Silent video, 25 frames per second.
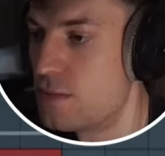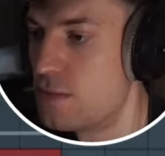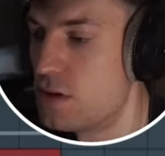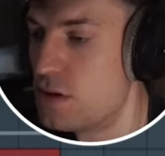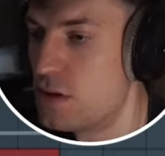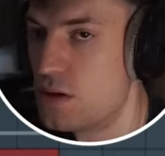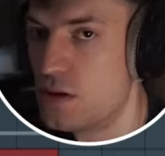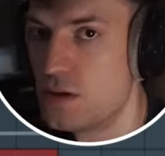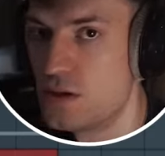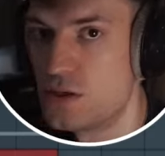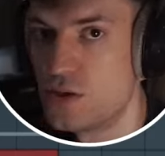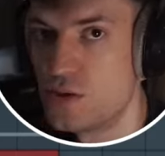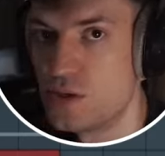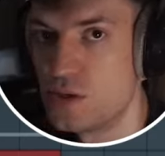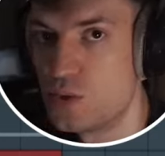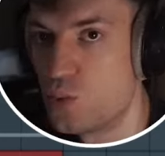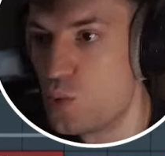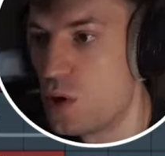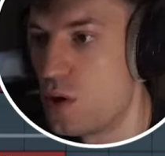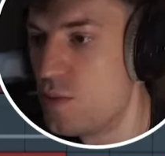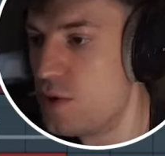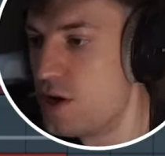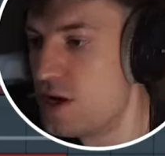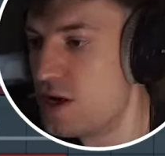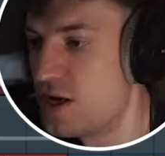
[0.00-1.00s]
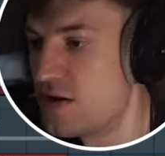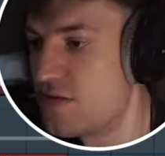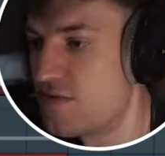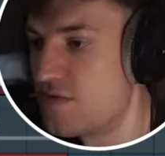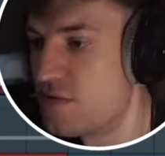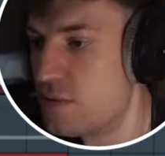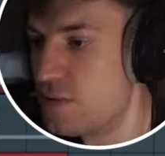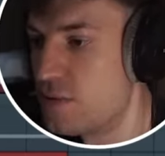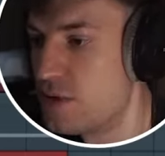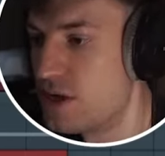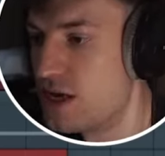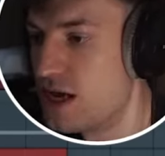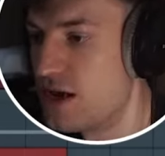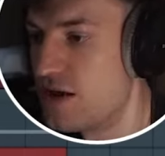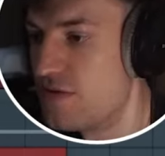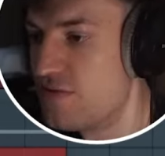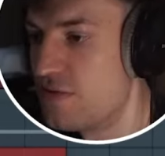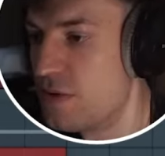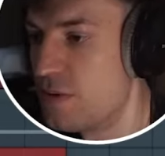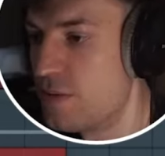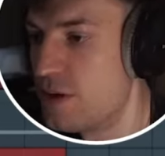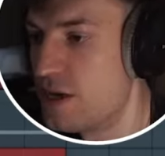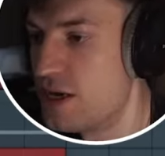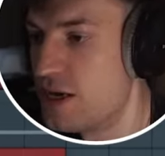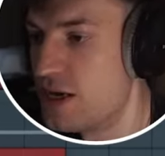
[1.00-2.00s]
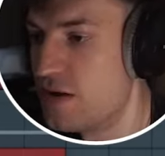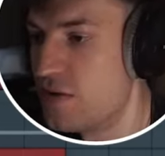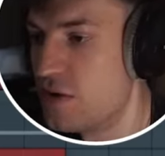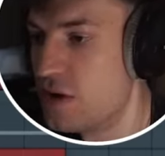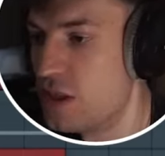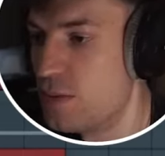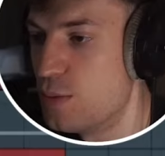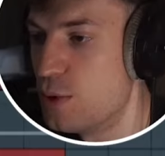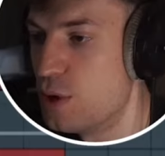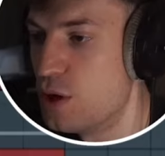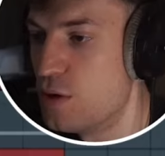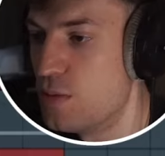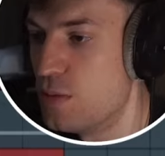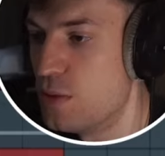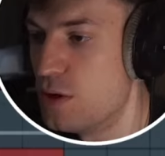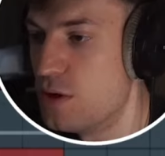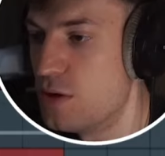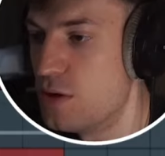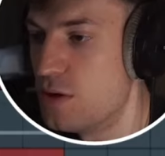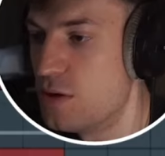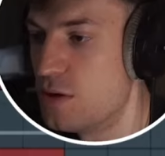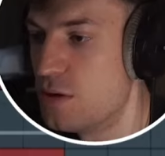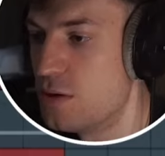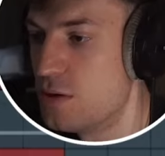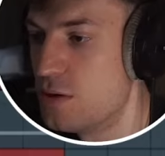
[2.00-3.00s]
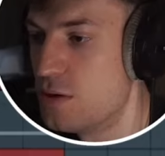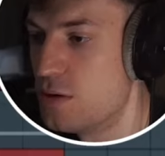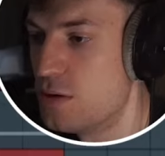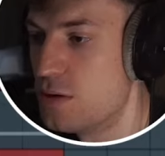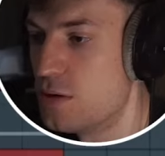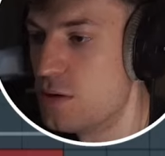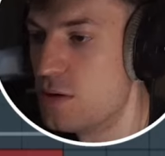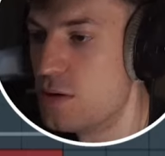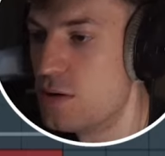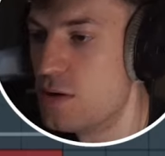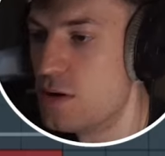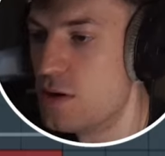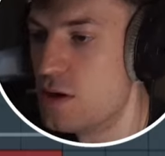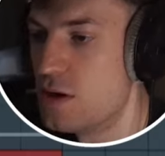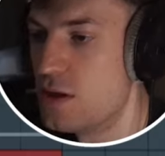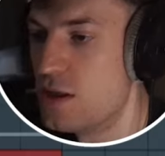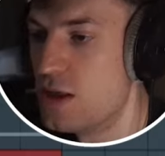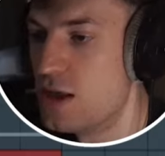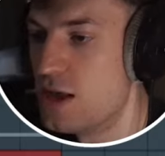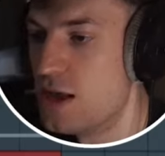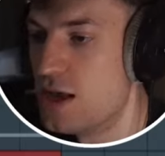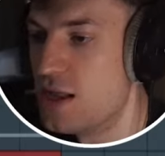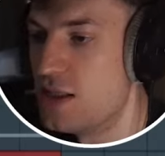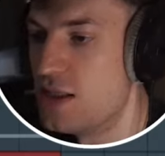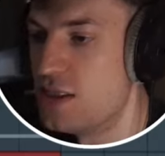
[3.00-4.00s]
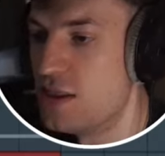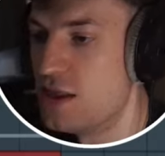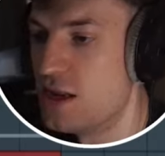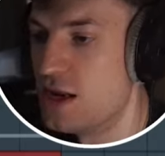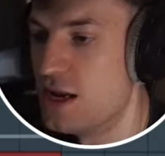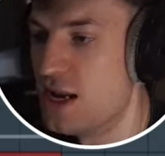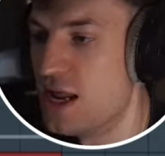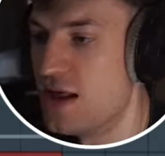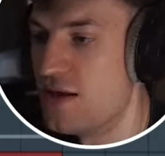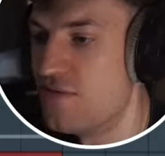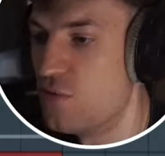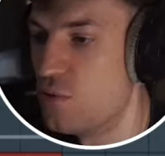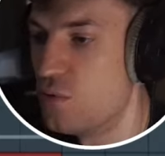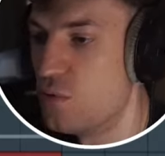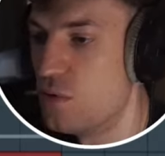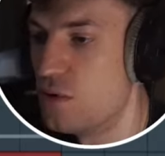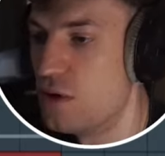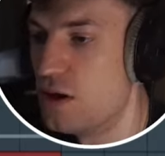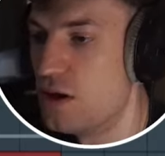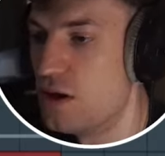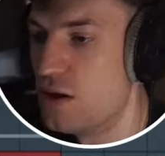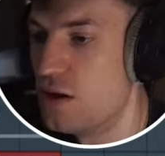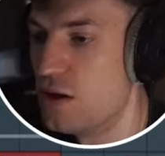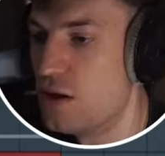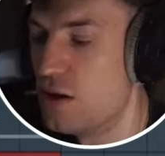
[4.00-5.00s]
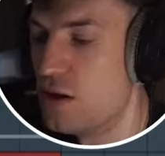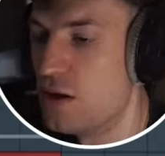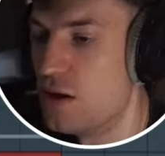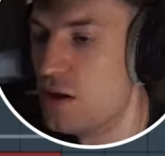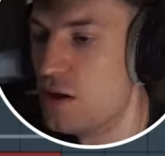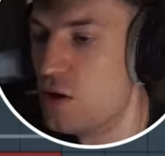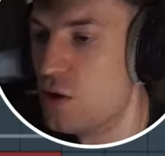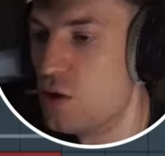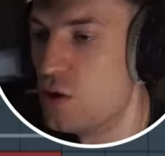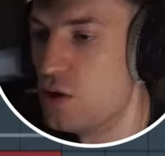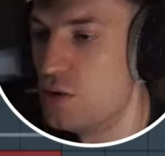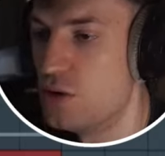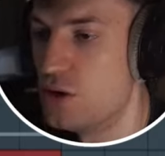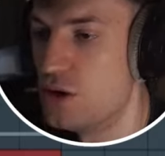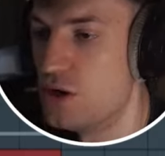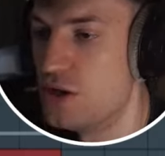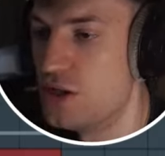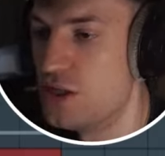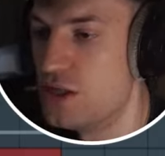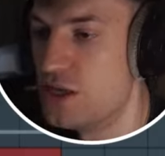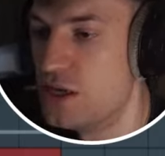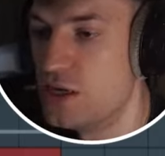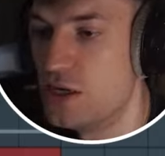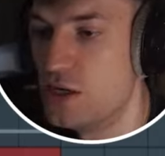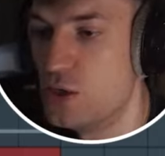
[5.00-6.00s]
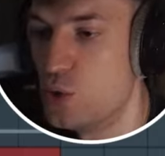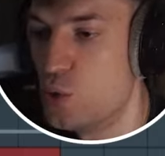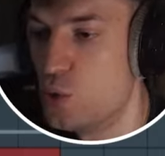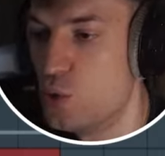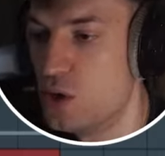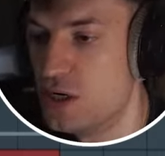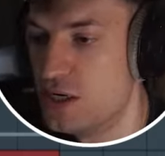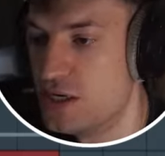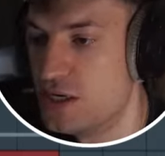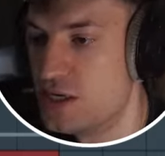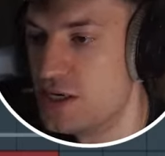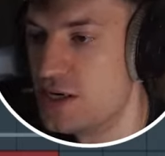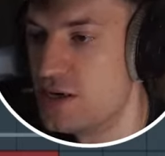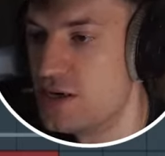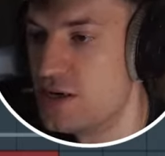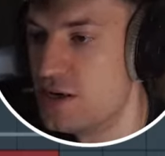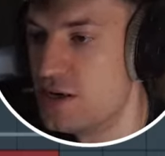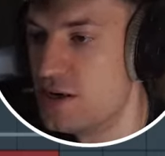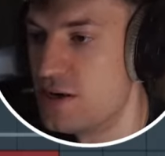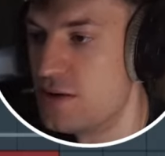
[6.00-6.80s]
So it's wobbling from the FM here at the moment, and the level on the noise here.